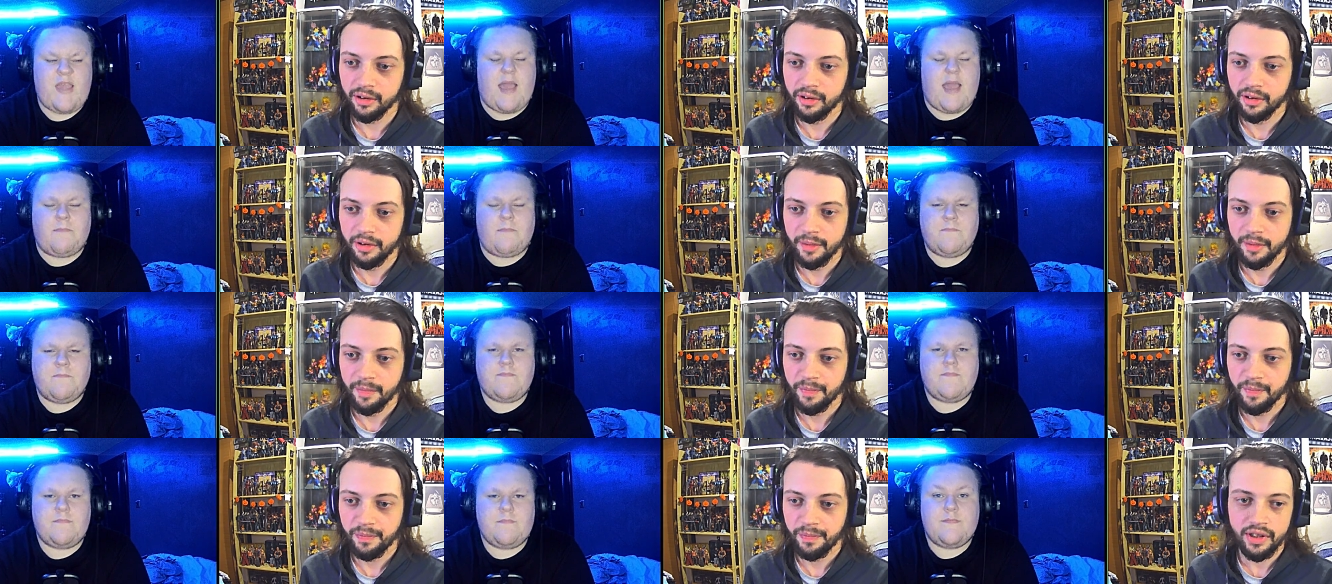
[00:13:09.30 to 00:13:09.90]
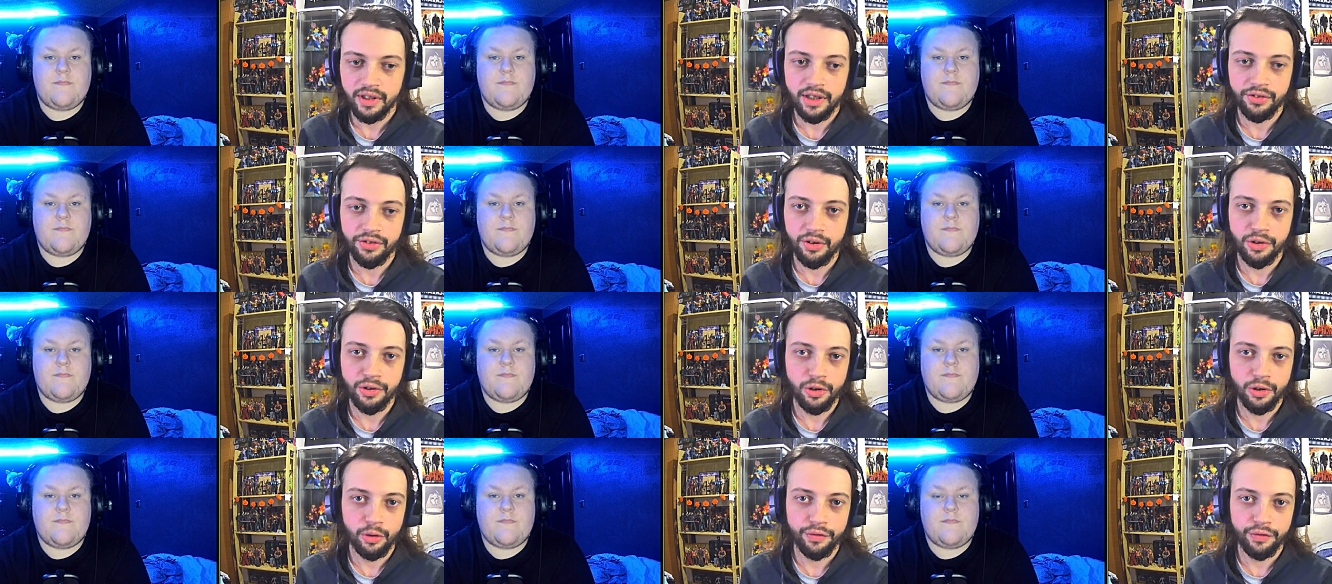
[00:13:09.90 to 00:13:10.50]
Speaker 1: Yeah. But let us
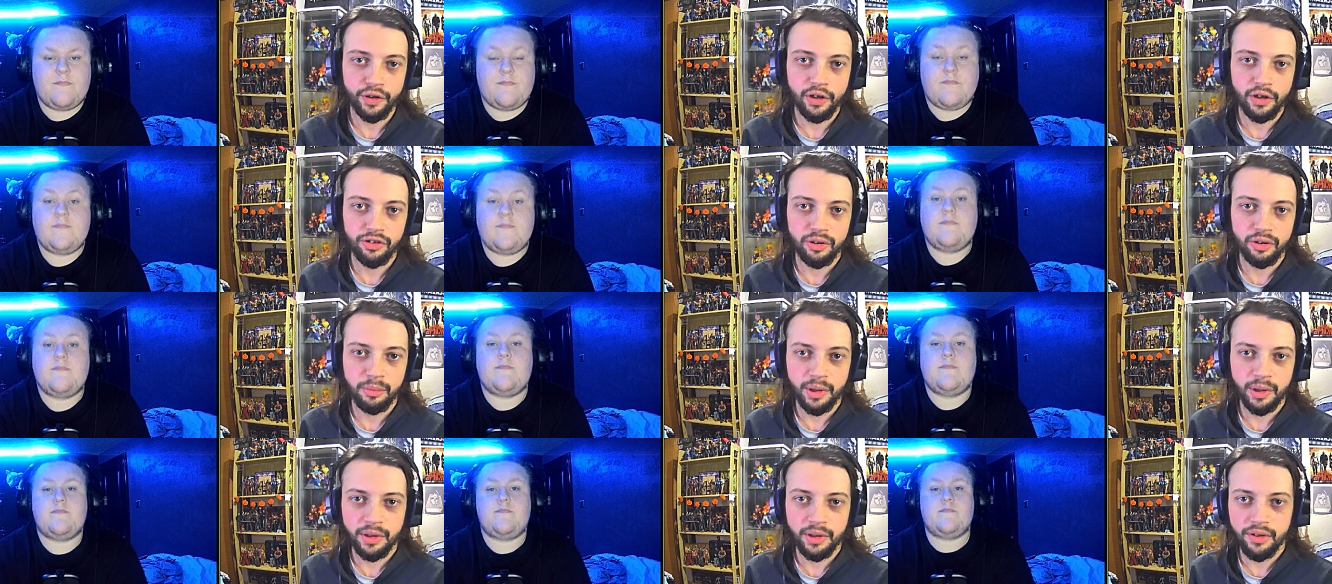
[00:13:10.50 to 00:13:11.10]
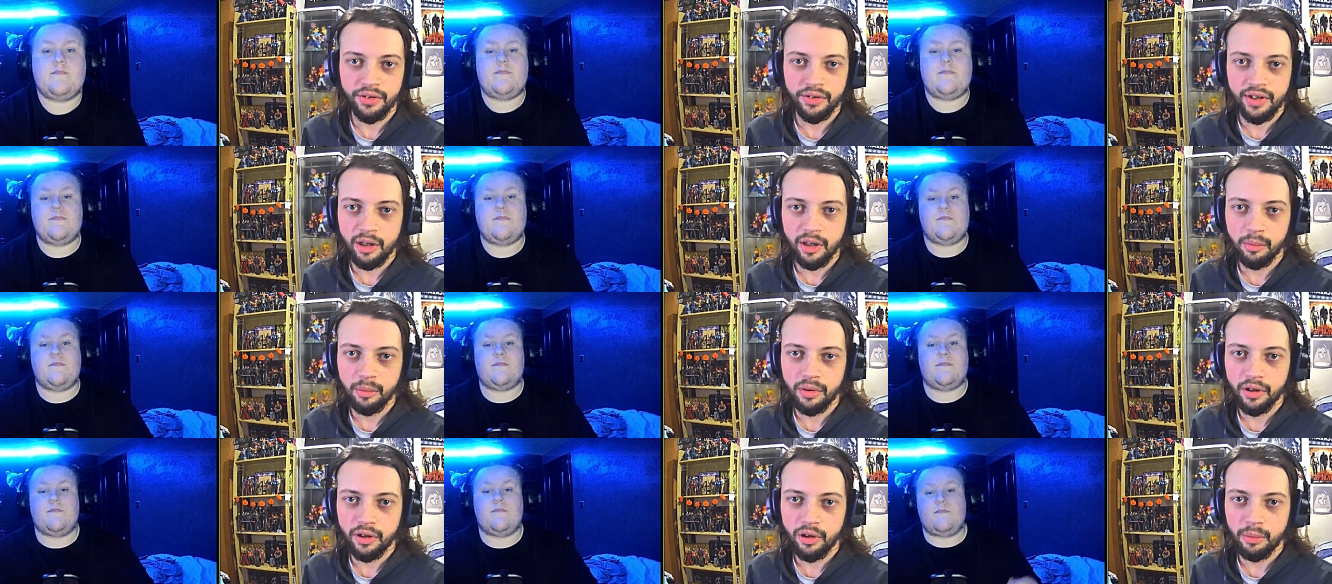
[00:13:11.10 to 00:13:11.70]
know your thoughts and opinions
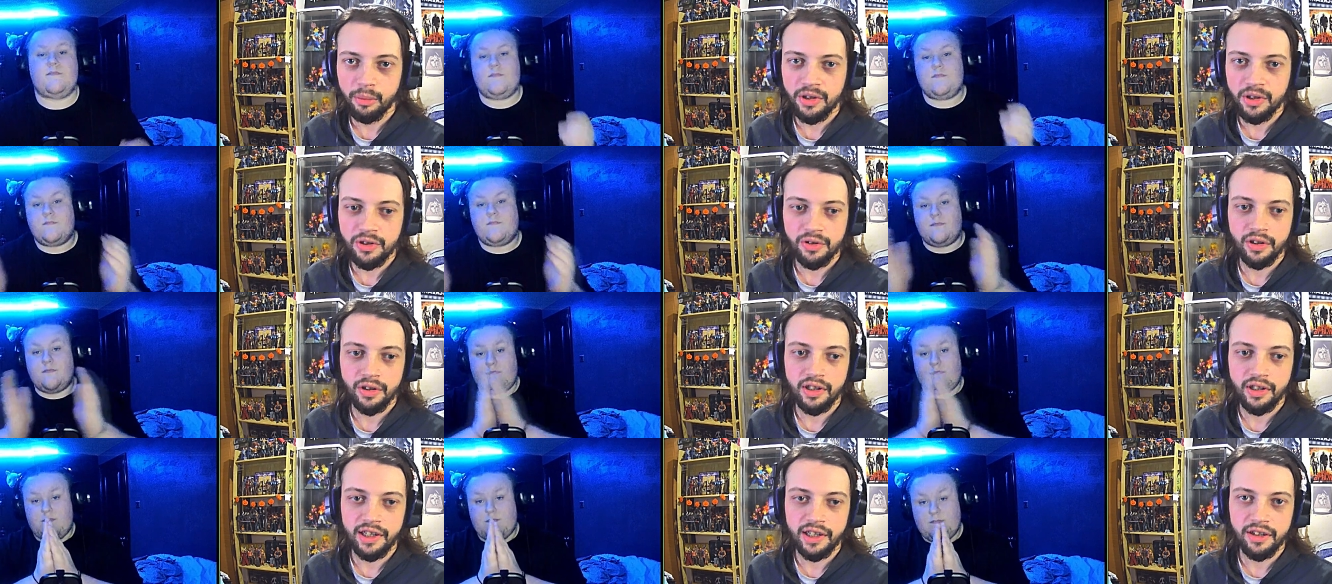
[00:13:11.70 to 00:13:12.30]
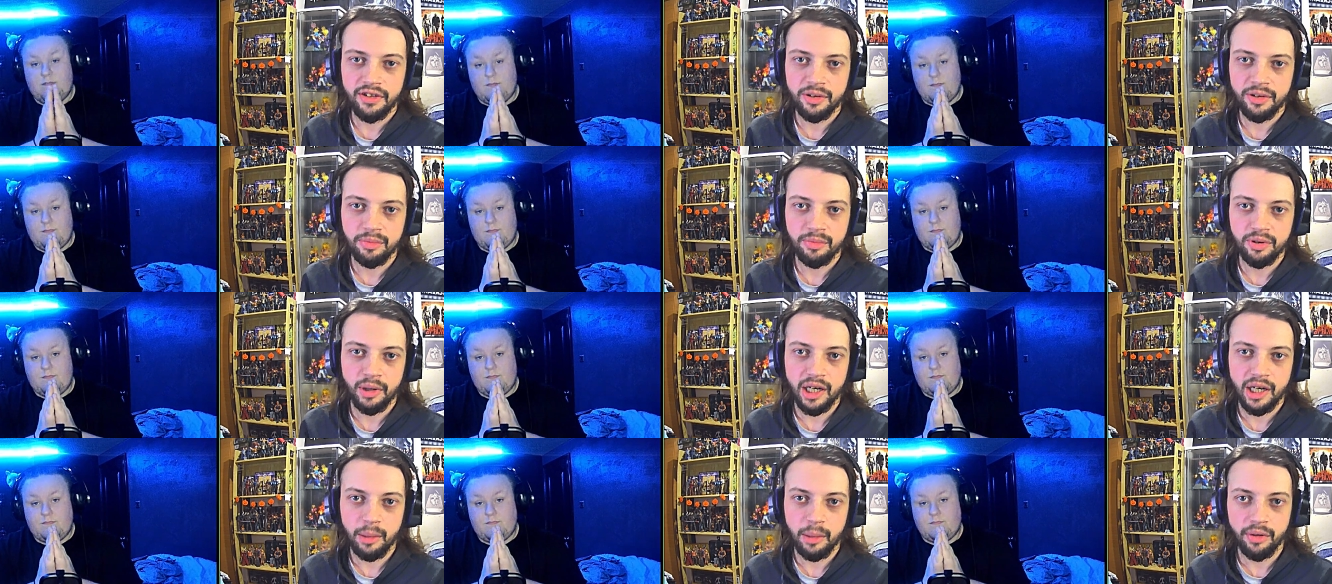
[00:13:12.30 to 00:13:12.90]
down below. Make sure you like and
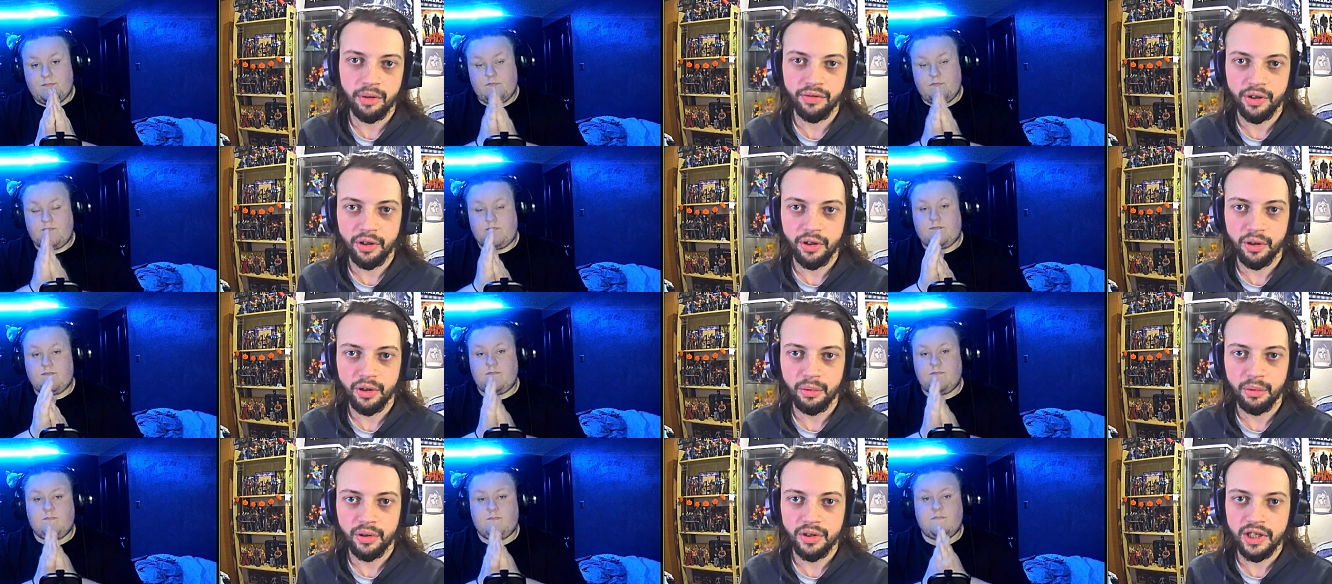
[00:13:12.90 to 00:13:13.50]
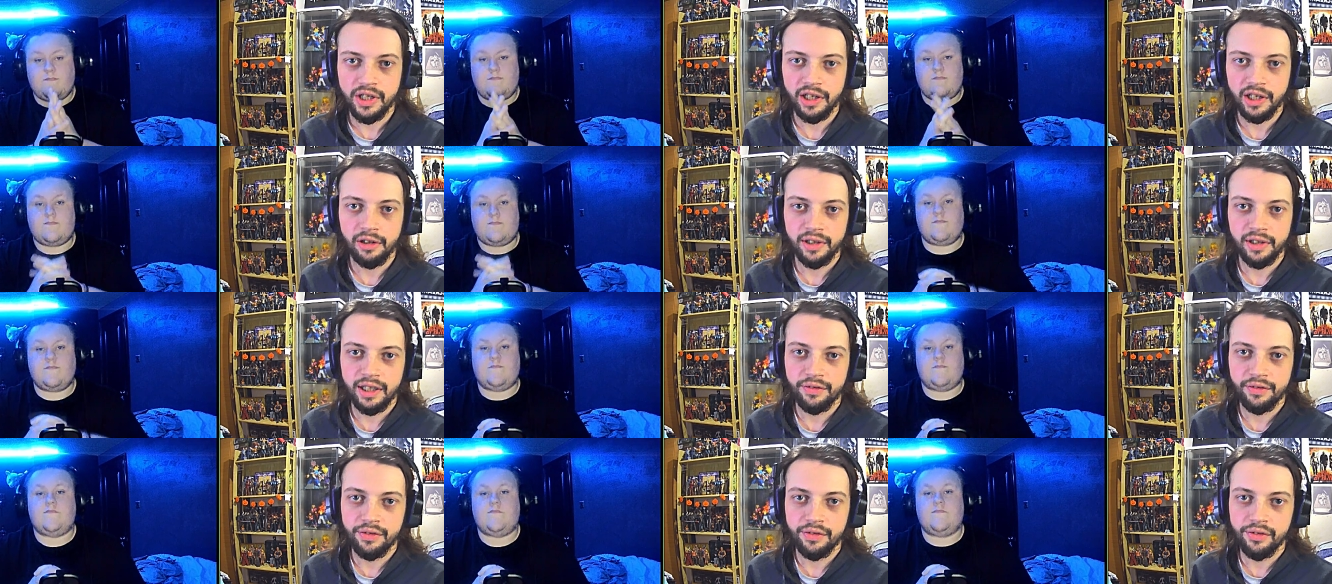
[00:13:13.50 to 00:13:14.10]
subscribe if you're new. Check
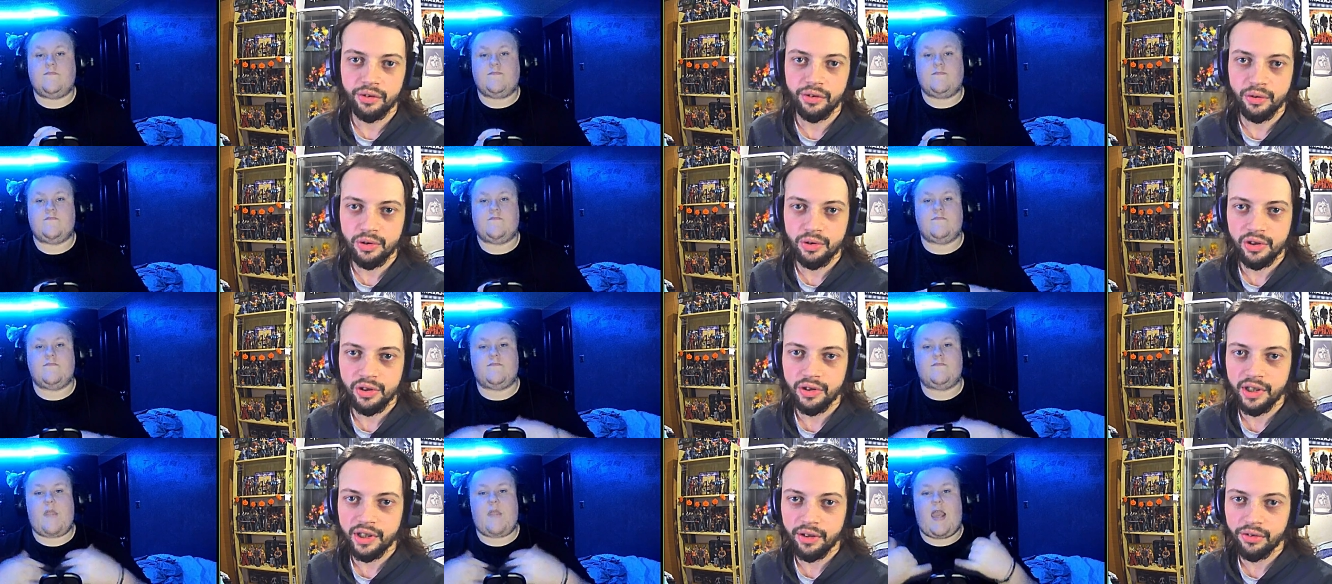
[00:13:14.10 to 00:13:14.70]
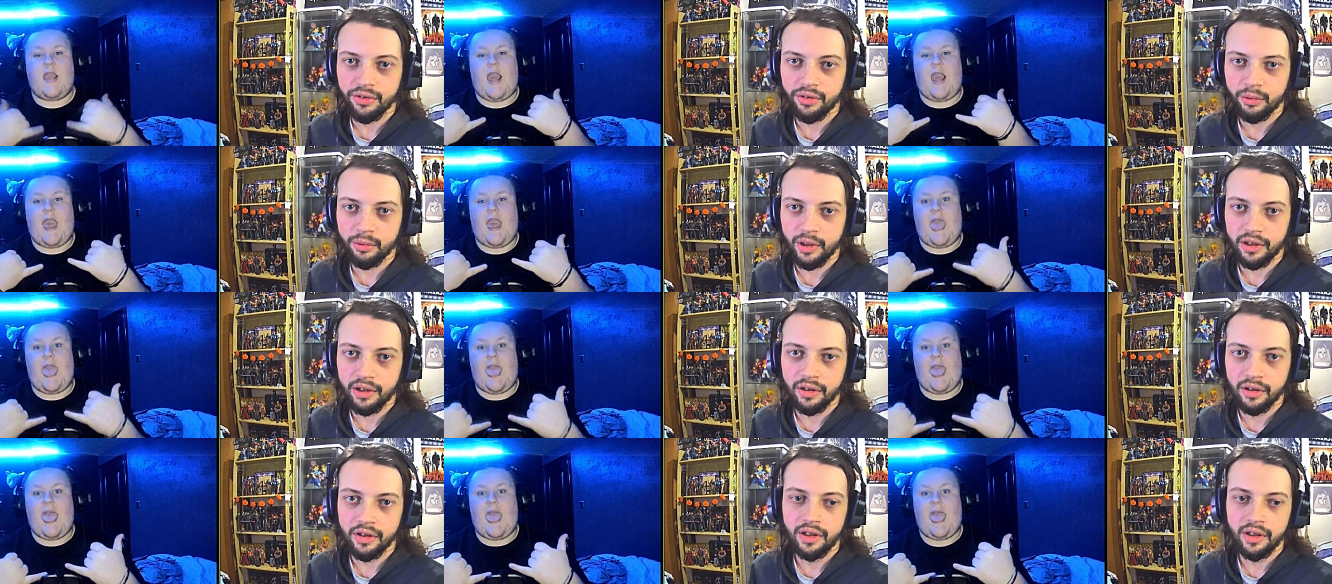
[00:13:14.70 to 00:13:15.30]
out Nathan's social links as
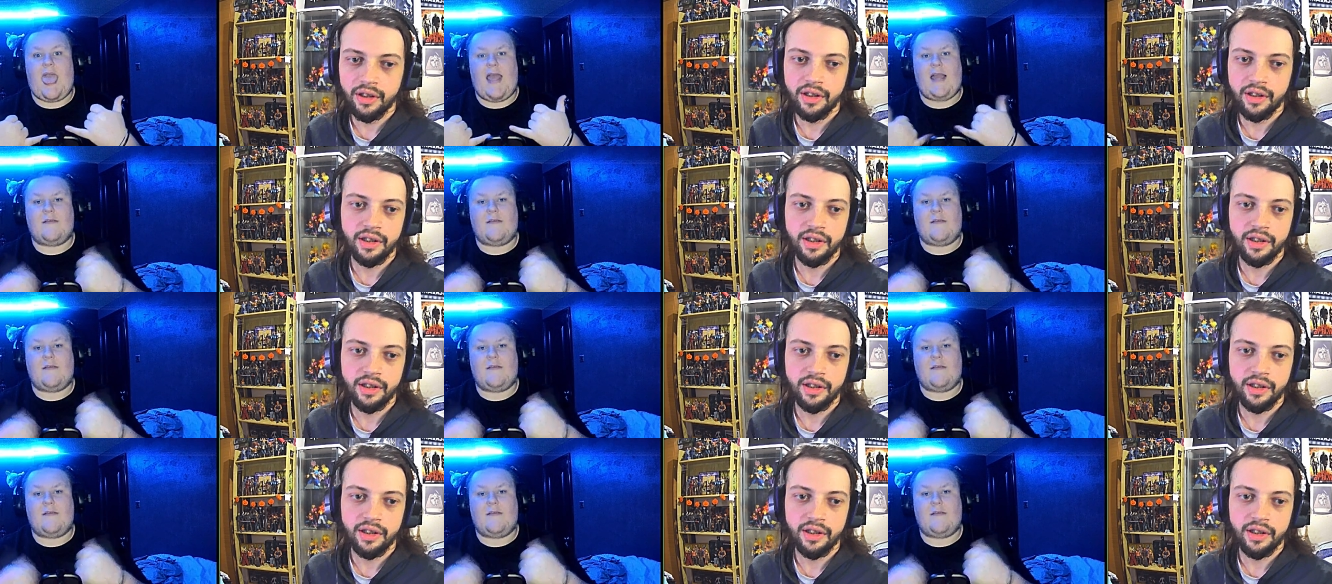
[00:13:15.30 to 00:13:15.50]
well.